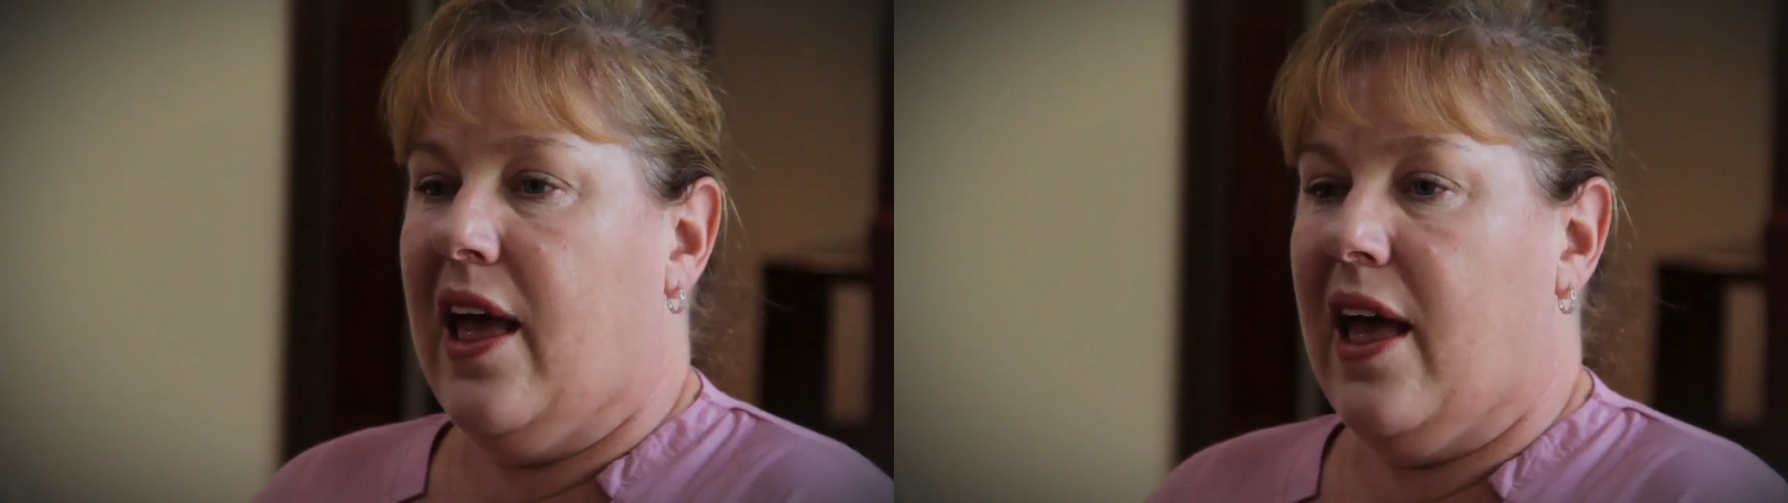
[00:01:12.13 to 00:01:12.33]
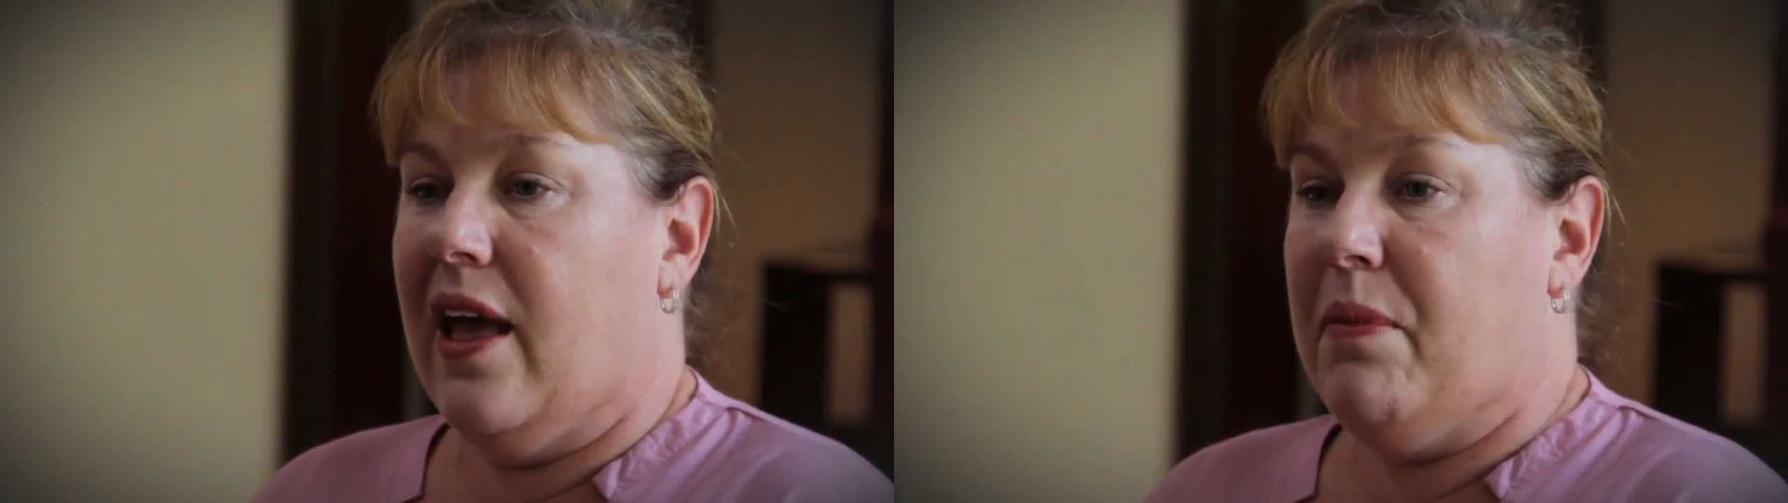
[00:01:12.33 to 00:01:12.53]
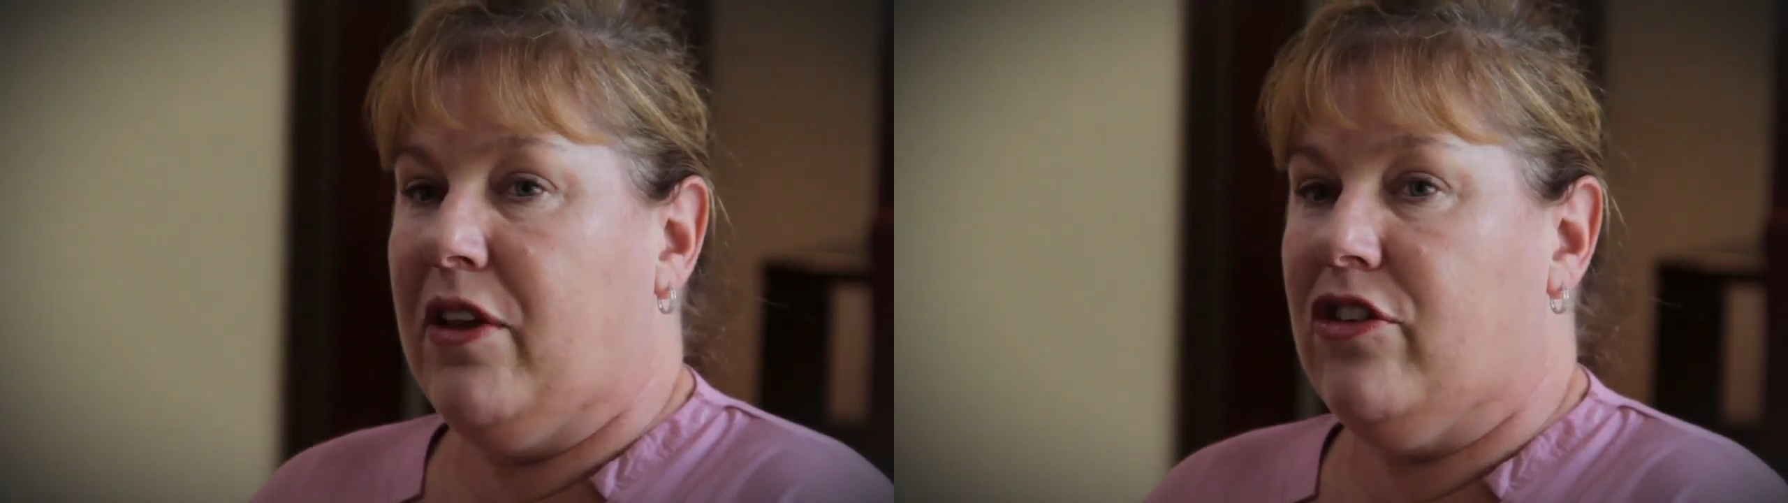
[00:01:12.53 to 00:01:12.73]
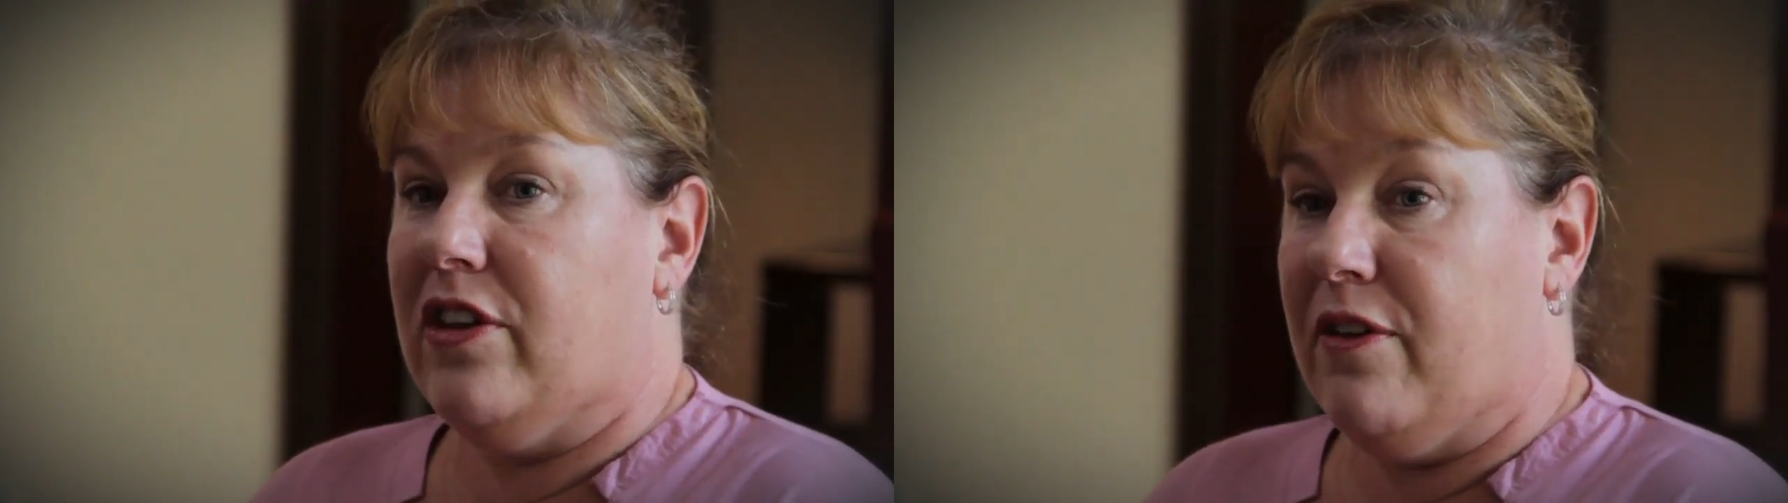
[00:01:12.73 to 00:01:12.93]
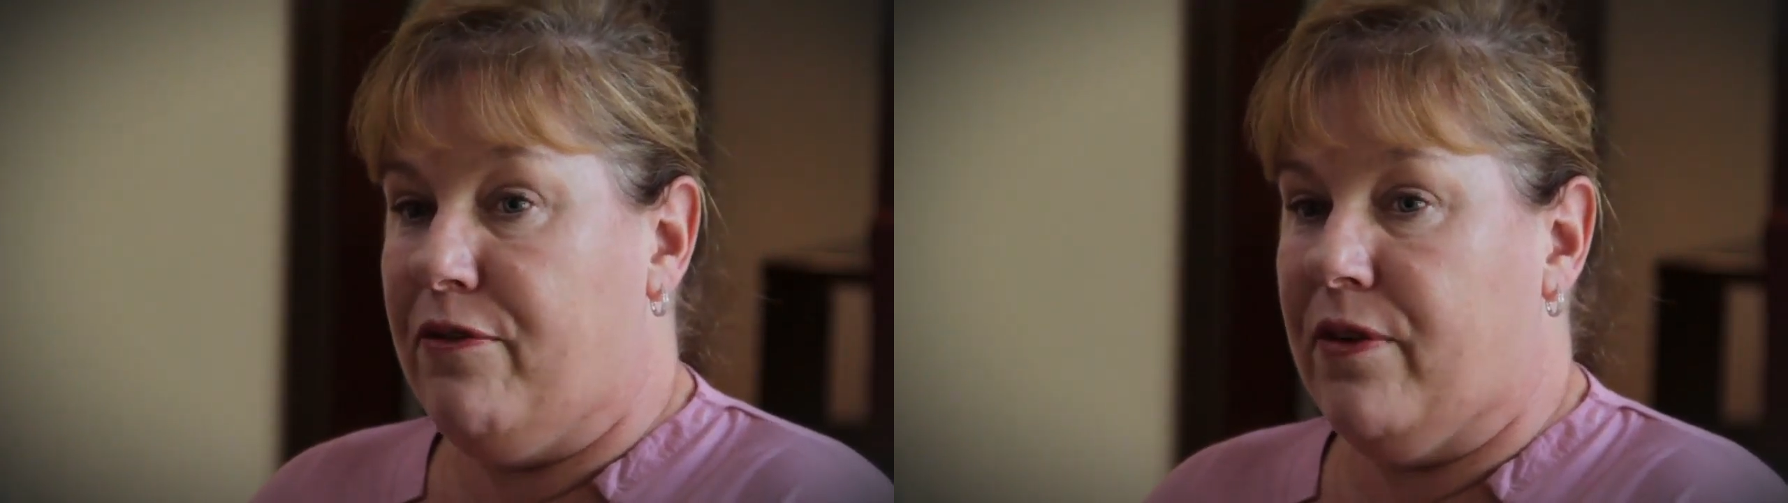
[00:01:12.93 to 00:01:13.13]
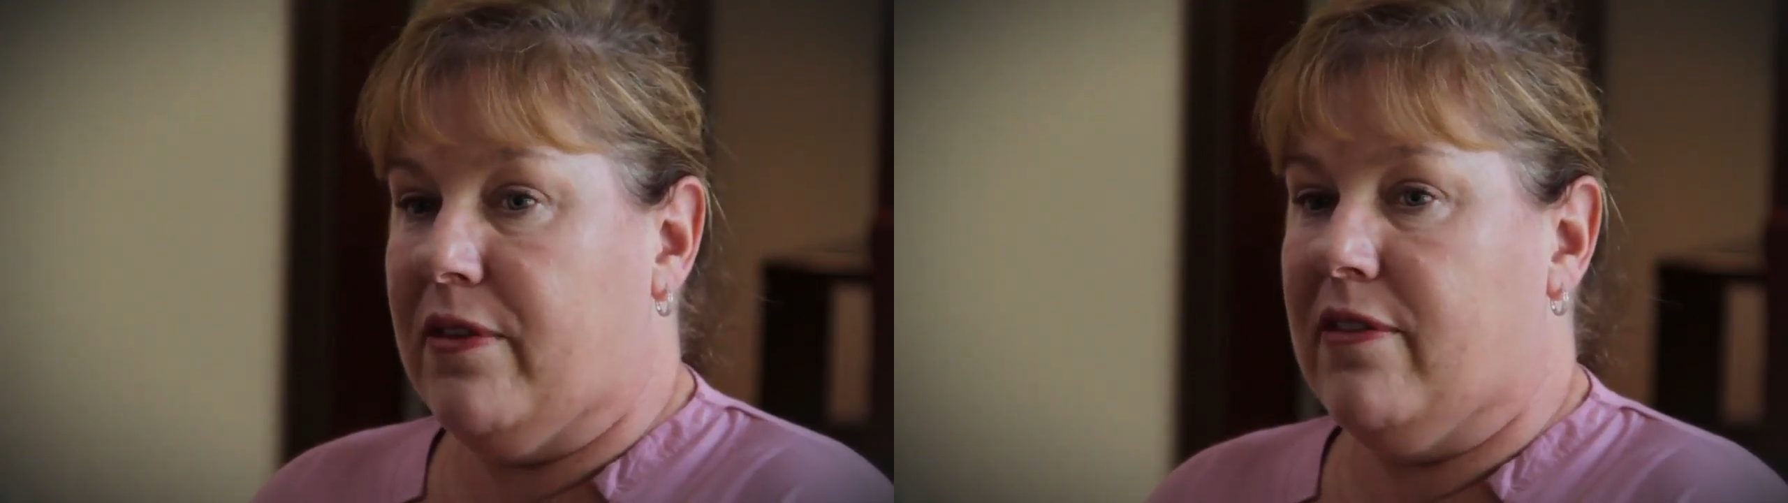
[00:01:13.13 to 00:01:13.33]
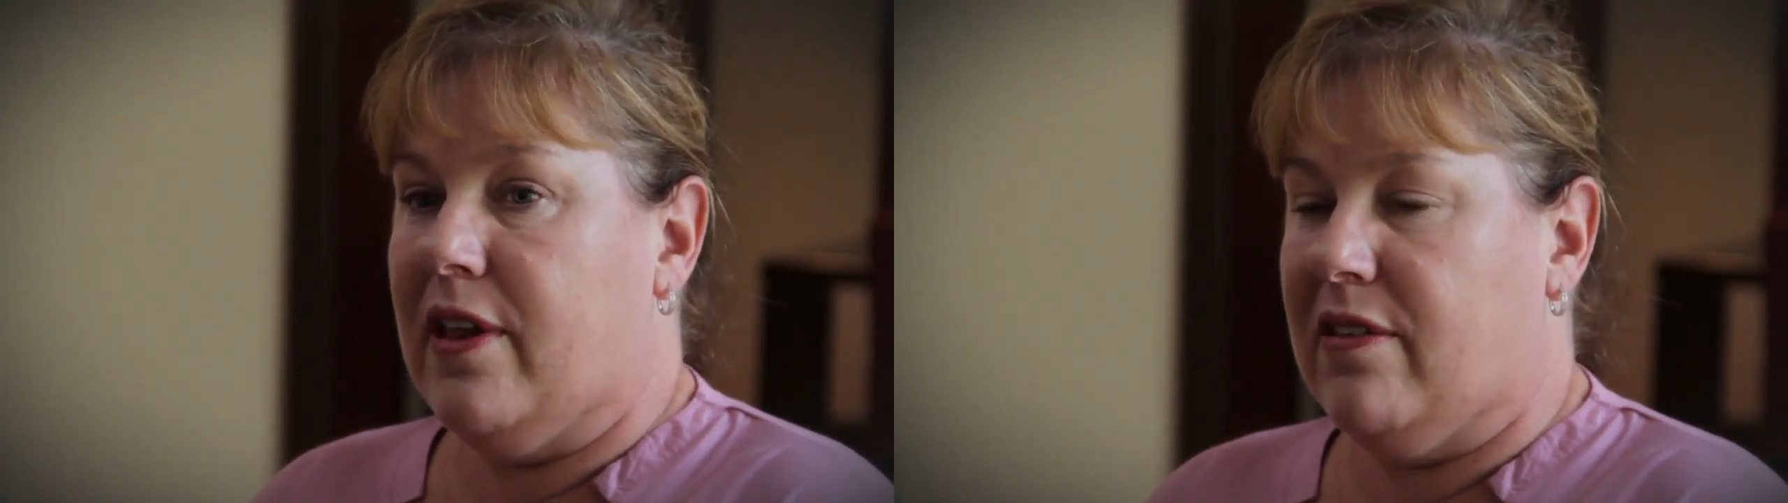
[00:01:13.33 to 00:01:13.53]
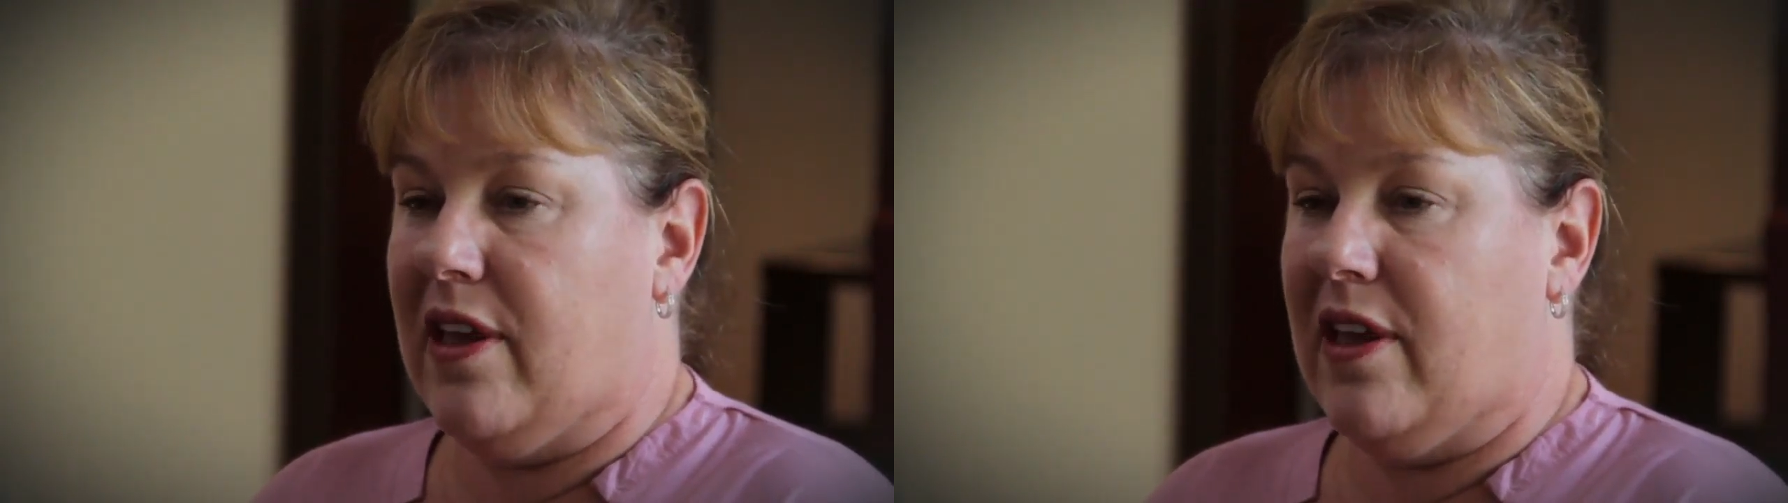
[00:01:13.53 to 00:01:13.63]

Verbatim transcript: how much difference that